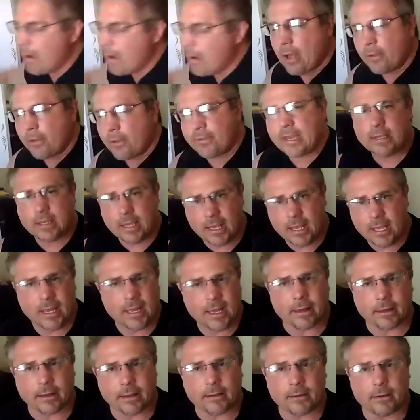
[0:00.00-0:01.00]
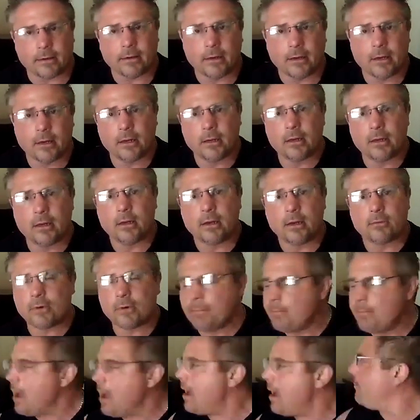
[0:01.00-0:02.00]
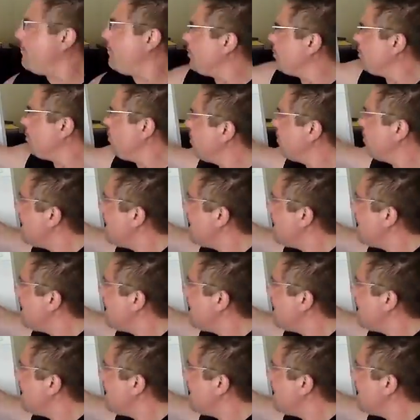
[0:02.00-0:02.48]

how they can. Remember, you've